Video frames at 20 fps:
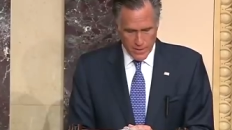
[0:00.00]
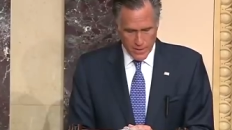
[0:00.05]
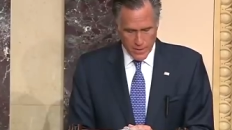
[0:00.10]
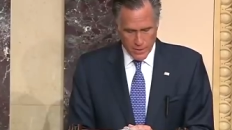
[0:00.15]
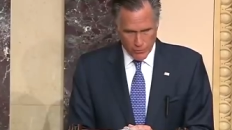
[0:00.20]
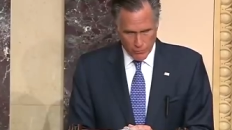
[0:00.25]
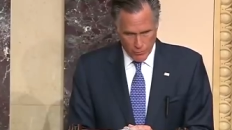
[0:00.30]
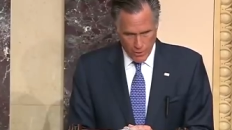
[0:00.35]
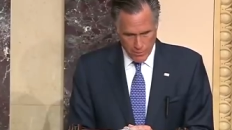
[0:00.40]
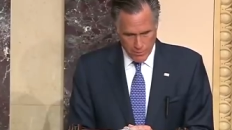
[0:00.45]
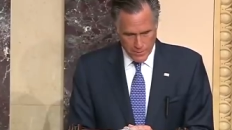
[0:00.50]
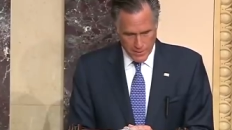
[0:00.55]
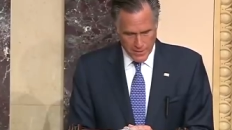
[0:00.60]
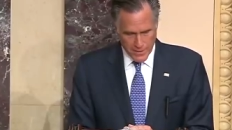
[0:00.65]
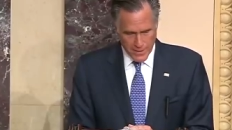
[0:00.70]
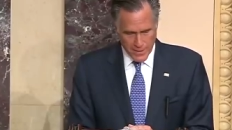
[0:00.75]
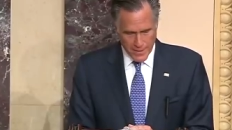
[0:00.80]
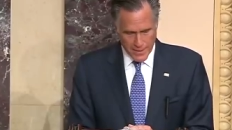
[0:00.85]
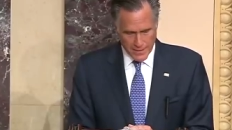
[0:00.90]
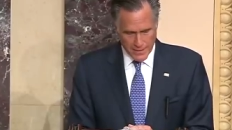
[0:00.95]

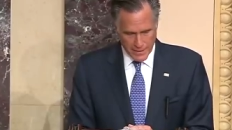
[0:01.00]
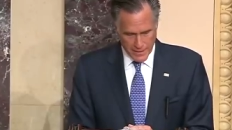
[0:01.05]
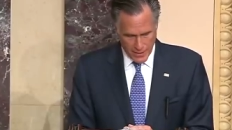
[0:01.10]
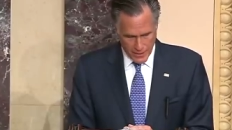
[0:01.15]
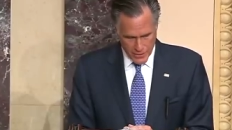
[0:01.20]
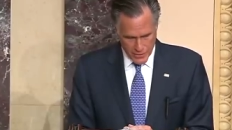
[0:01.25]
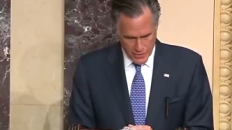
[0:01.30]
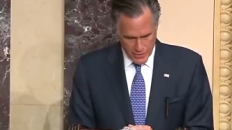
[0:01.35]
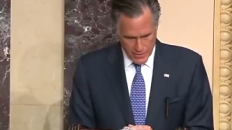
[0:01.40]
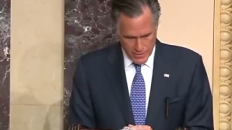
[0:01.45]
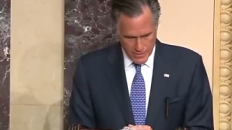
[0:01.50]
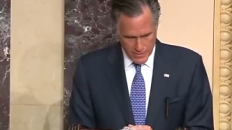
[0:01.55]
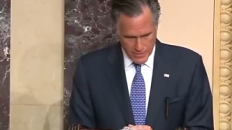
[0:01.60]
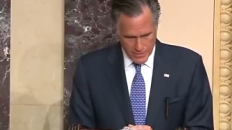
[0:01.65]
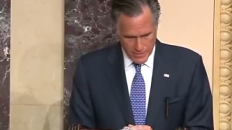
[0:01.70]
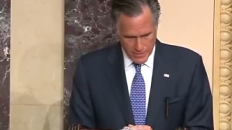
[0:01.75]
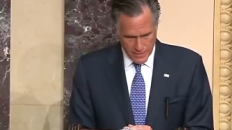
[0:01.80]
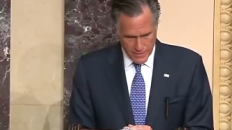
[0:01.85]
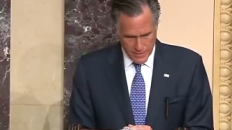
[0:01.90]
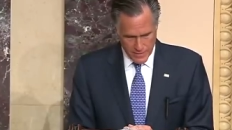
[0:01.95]
Corrupting an election
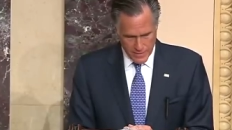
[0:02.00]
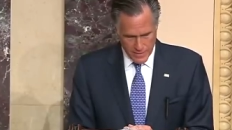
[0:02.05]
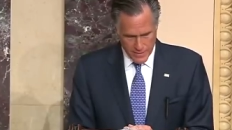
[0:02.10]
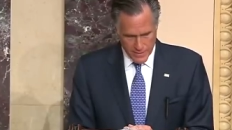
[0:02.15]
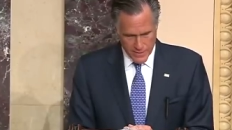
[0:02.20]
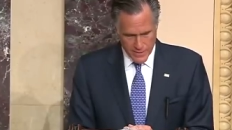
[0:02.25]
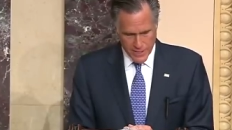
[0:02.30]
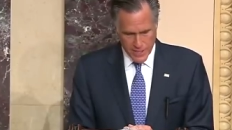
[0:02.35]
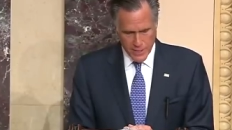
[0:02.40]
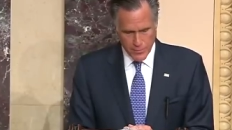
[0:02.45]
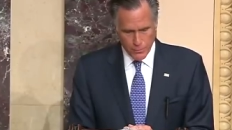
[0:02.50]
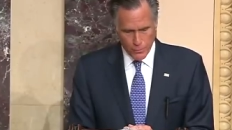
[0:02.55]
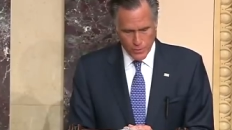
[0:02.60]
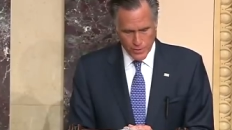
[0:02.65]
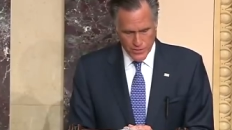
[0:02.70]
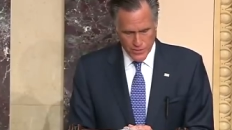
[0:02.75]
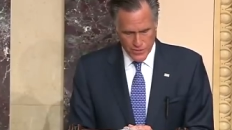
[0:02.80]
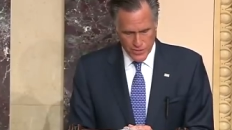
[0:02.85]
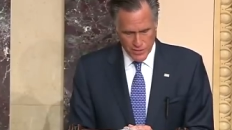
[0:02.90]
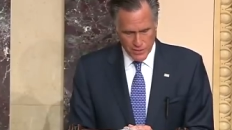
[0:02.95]
to keep
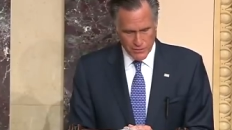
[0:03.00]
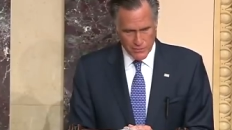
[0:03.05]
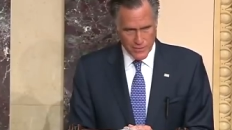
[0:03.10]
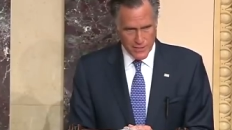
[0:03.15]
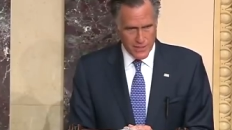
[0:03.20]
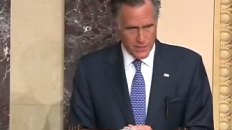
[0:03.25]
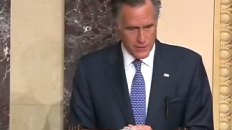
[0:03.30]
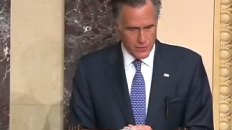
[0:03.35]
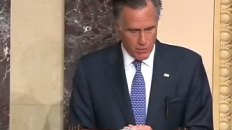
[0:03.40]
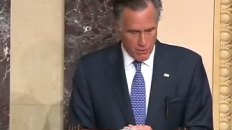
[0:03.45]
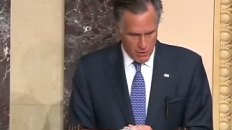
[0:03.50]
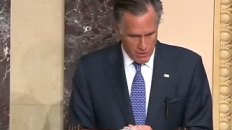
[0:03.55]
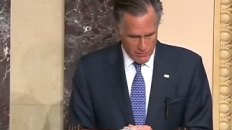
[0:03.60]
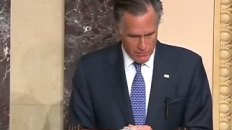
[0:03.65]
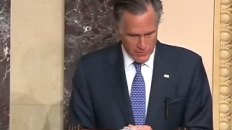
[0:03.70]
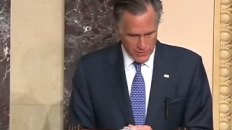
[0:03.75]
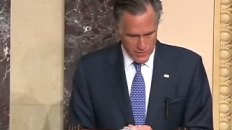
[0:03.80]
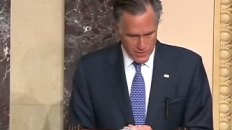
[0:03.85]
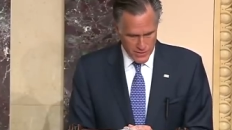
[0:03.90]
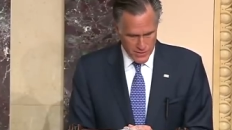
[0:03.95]
oneself in
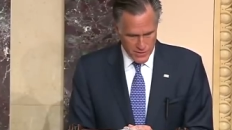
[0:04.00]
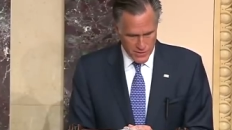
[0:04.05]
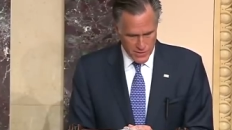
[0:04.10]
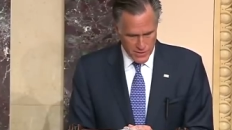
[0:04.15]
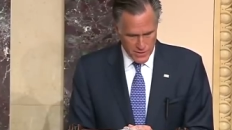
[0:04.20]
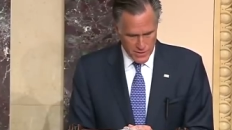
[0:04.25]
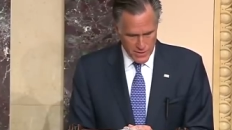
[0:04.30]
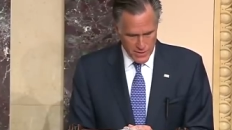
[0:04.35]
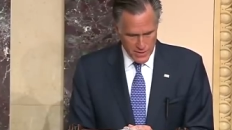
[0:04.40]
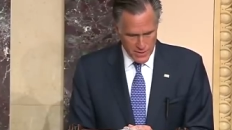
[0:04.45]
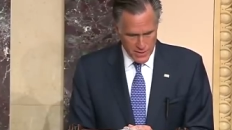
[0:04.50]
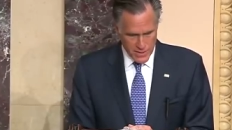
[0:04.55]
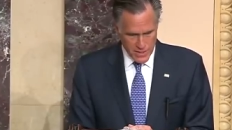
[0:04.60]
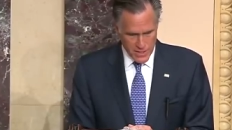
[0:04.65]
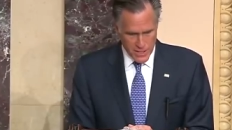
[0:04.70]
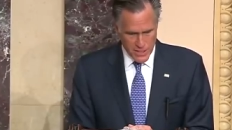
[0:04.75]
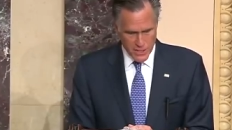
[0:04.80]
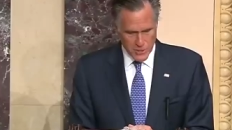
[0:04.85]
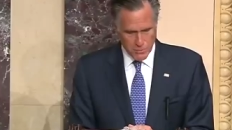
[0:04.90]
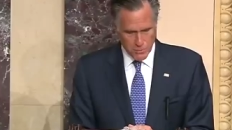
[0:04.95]
office
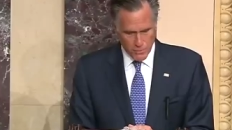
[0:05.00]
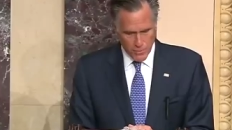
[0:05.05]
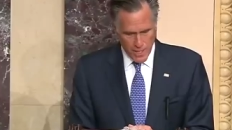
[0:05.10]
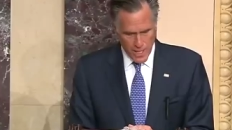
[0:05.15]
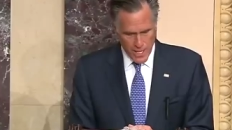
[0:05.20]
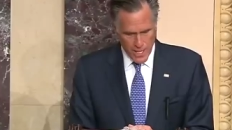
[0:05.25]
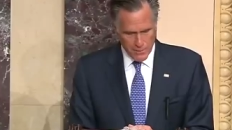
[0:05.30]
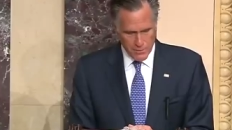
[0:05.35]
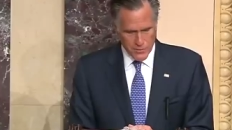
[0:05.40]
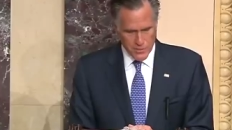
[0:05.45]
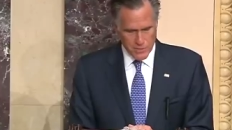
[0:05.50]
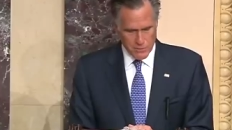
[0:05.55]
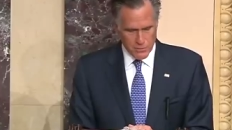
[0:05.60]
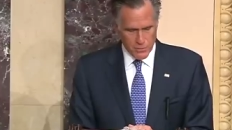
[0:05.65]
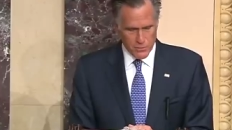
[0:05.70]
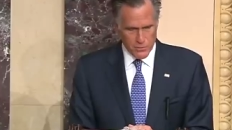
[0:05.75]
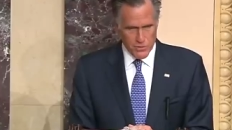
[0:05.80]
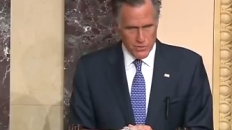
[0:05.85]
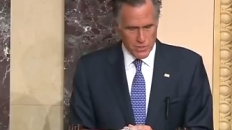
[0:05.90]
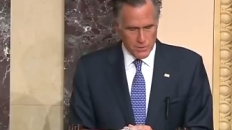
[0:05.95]
is perhaps the
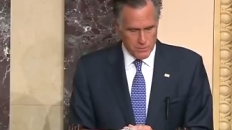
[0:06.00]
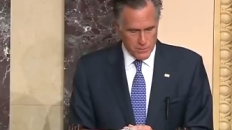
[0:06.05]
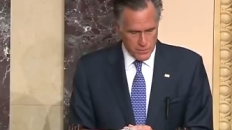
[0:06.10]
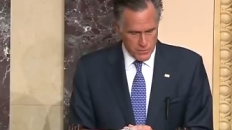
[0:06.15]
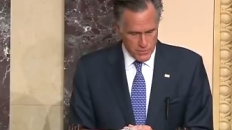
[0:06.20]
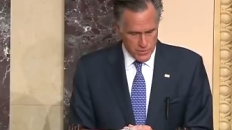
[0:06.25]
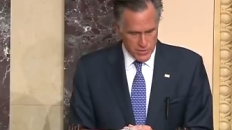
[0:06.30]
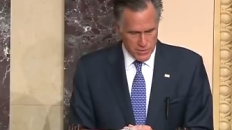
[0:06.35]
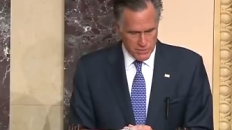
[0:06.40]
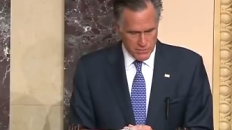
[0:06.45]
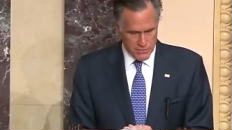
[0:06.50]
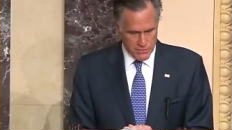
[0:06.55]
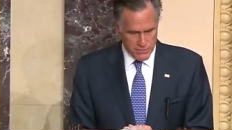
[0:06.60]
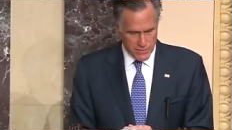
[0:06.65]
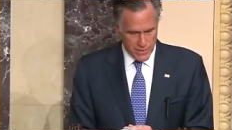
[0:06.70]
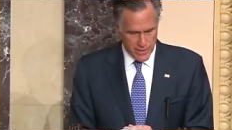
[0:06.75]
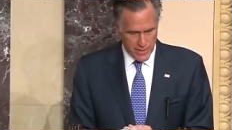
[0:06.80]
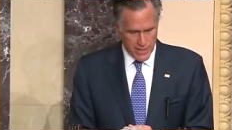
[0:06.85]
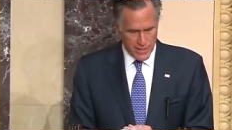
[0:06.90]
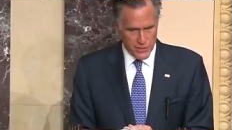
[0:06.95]
most
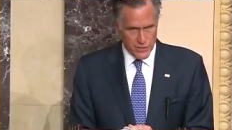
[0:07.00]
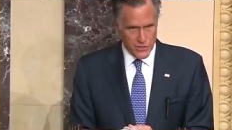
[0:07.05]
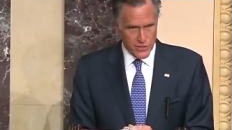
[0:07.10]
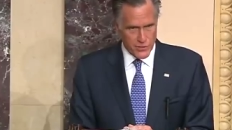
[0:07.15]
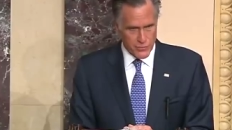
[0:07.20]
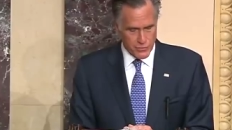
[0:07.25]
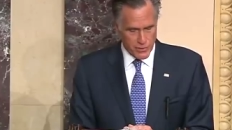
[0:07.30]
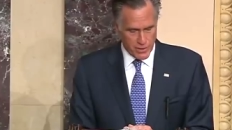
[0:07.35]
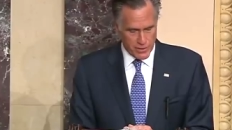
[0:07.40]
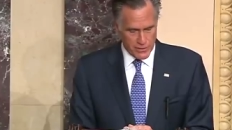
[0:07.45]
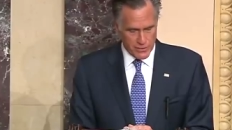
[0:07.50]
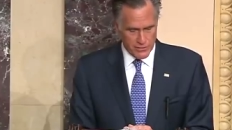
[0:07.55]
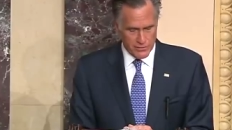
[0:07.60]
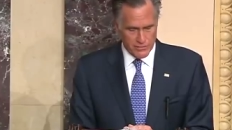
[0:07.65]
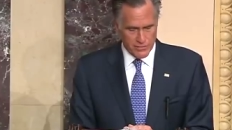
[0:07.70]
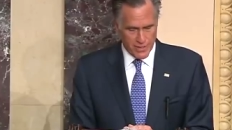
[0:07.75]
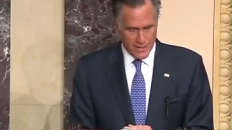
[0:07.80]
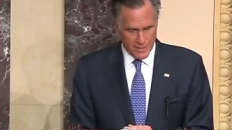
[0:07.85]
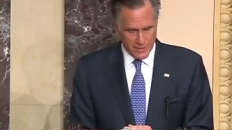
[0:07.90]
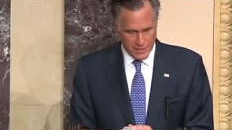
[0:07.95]
abusive and destructive
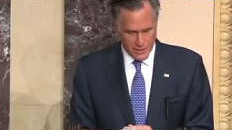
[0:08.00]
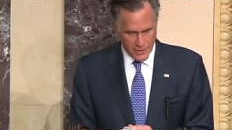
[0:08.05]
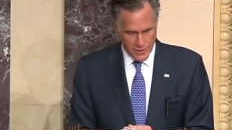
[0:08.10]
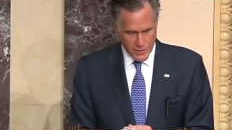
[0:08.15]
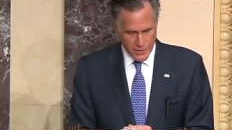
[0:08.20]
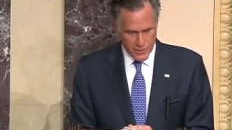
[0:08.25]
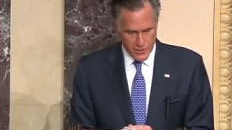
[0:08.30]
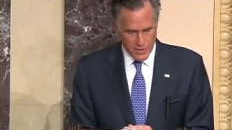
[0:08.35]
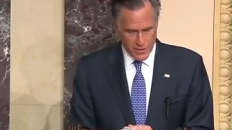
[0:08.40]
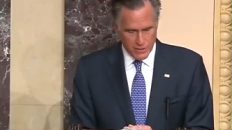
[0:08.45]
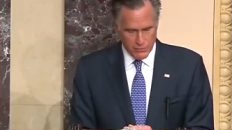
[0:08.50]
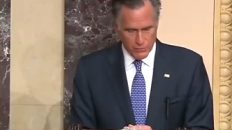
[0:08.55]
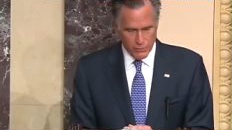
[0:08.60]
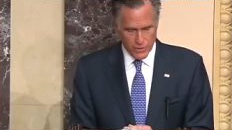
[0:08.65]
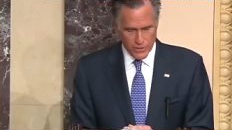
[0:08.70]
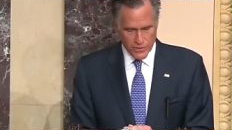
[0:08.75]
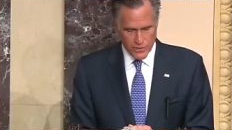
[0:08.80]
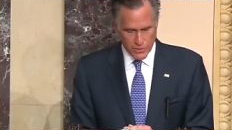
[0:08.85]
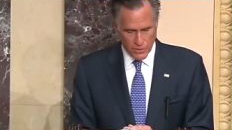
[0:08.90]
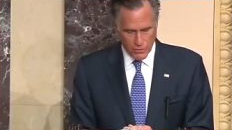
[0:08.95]
violation of
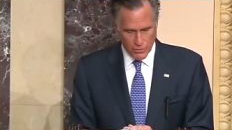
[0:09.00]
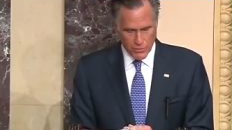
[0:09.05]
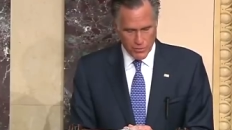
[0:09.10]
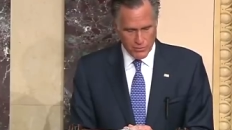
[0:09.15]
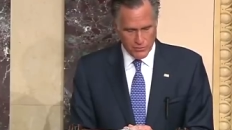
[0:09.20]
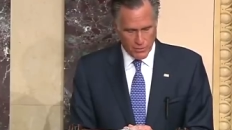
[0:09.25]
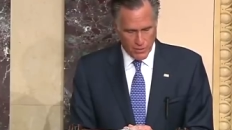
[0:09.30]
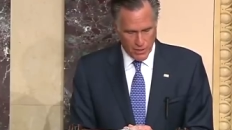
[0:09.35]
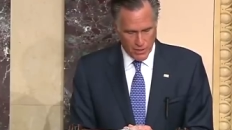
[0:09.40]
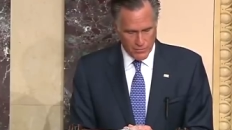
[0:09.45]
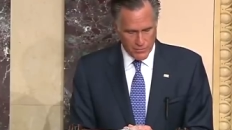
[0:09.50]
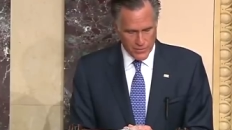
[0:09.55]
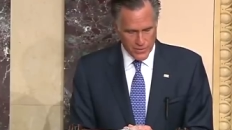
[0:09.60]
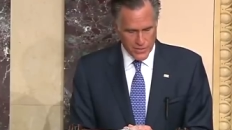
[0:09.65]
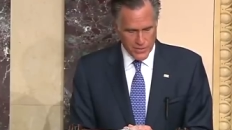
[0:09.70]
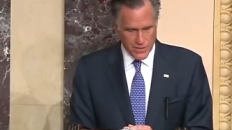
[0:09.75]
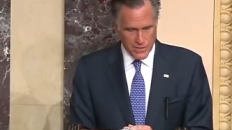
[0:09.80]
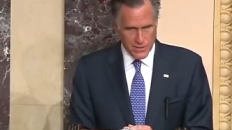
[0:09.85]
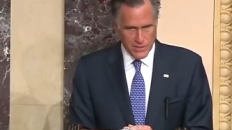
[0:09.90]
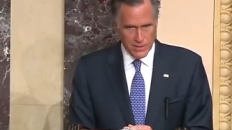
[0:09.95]
one's oath of
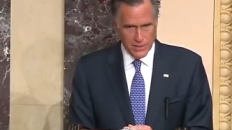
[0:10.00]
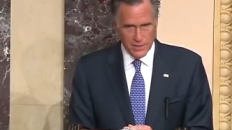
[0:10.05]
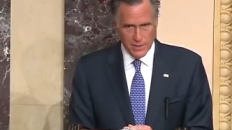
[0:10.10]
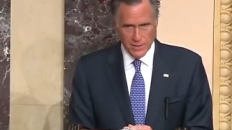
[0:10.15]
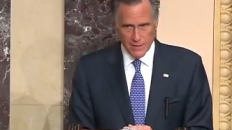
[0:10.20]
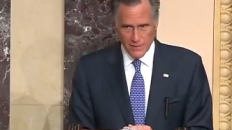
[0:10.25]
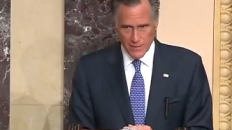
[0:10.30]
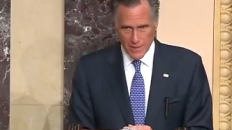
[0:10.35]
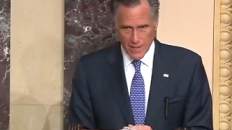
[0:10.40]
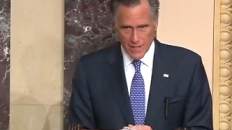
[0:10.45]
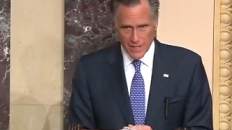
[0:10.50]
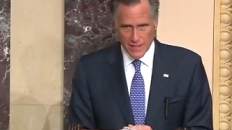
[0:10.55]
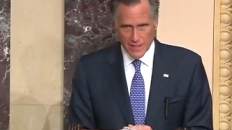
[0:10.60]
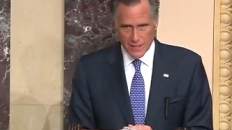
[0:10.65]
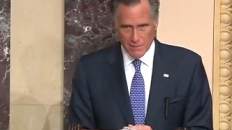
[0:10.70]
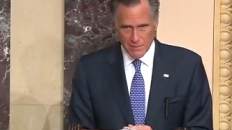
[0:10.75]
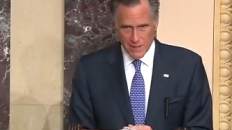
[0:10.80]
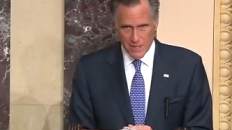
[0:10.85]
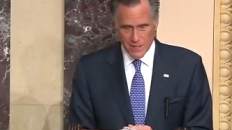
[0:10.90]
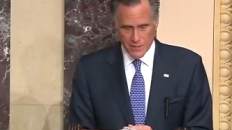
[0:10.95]
office that I
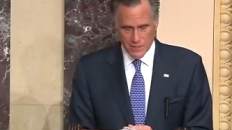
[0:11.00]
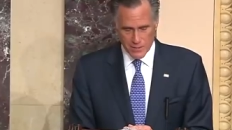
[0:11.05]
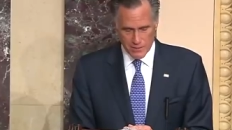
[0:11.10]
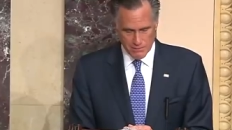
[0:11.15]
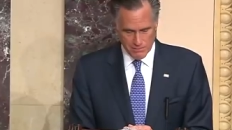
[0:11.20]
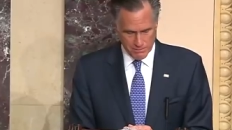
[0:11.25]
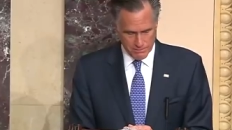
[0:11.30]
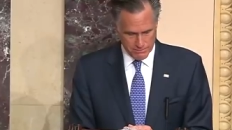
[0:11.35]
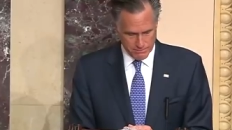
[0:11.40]
can imagine.